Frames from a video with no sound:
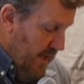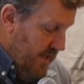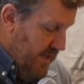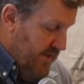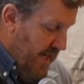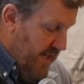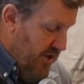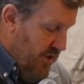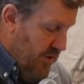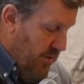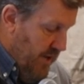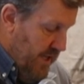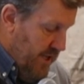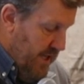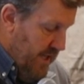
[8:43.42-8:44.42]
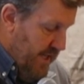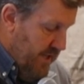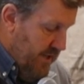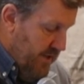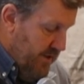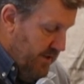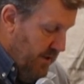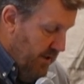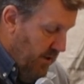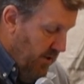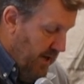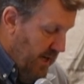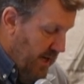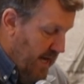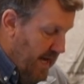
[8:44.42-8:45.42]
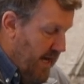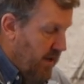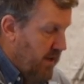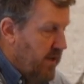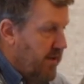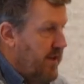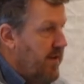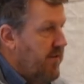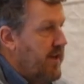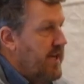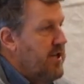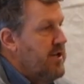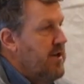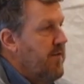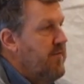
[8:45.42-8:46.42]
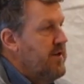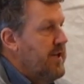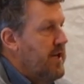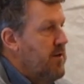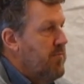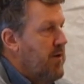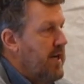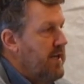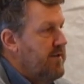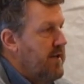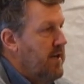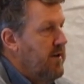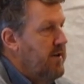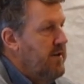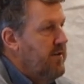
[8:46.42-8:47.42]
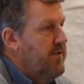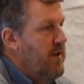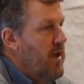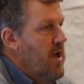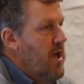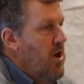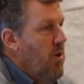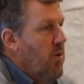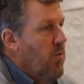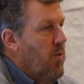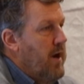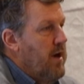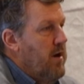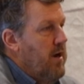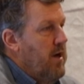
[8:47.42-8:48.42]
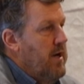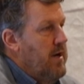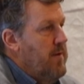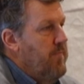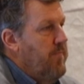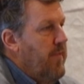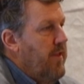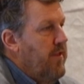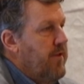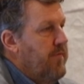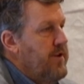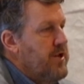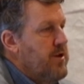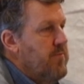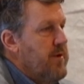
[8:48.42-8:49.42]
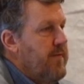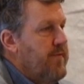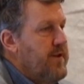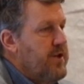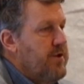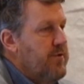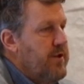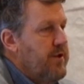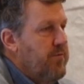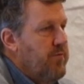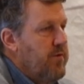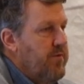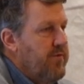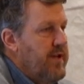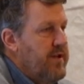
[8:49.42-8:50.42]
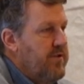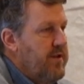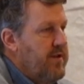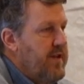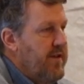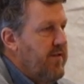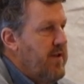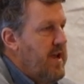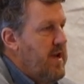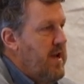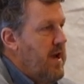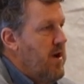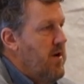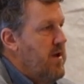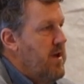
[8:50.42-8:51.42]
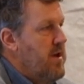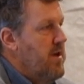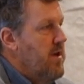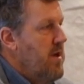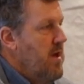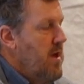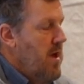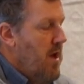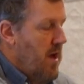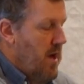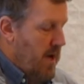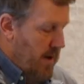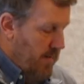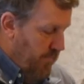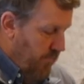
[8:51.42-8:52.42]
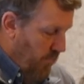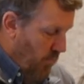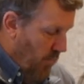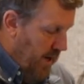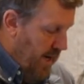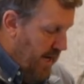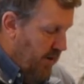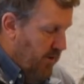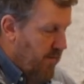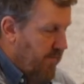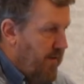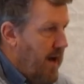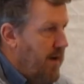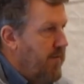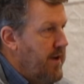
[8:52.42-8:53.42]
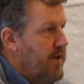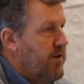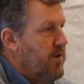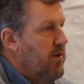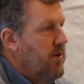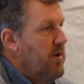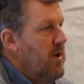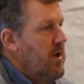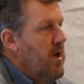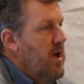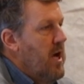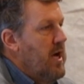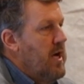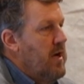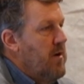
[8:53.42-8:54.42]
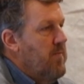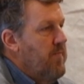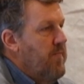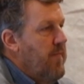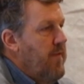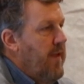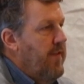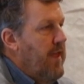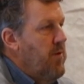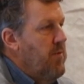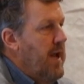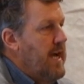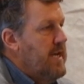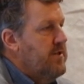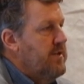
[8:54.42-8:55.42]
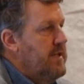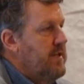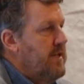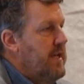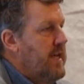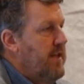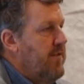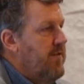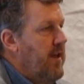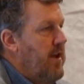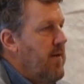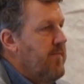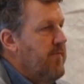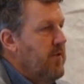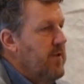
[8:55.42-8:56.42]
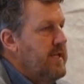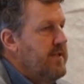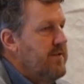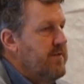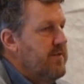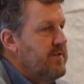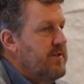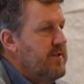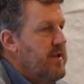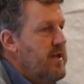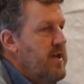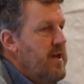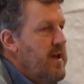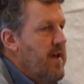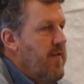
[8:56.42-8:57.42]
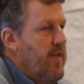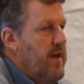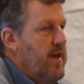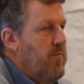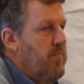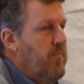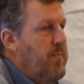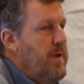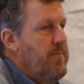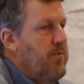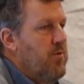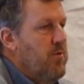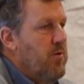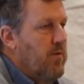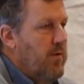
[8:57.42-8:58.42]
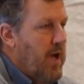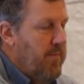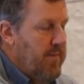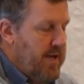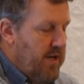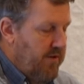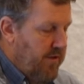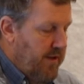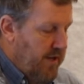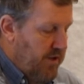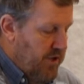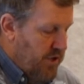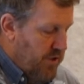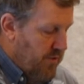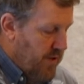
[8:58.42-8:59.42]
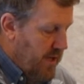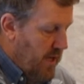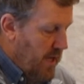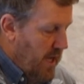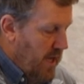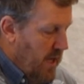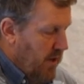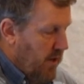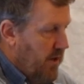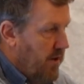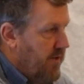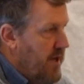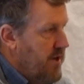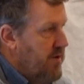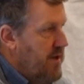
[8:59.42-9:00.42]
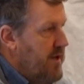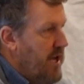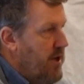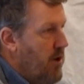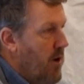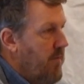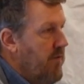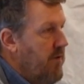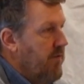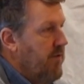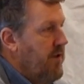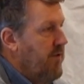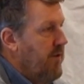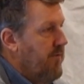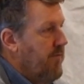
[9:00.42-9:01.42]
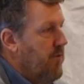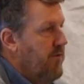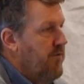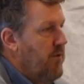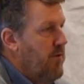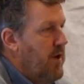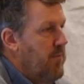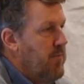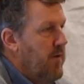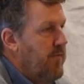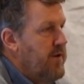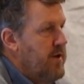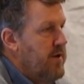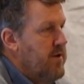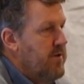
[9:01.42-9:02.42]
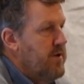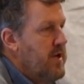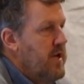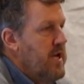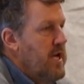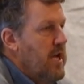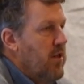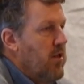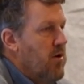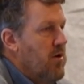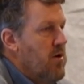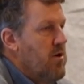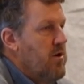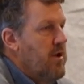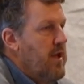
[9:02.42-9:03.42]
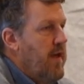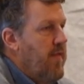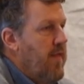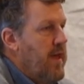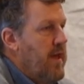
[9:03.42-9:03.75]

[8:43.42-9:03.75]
Statutory changes, looking at things like shellfish enterprise areas, where um, the Division of Marine Fisheries will essentially designate an area, um, one acre, five acre, that they would actually get set up for leases, and then people who are coming into the industry could essentially take over those leases for a certain number of years learn, and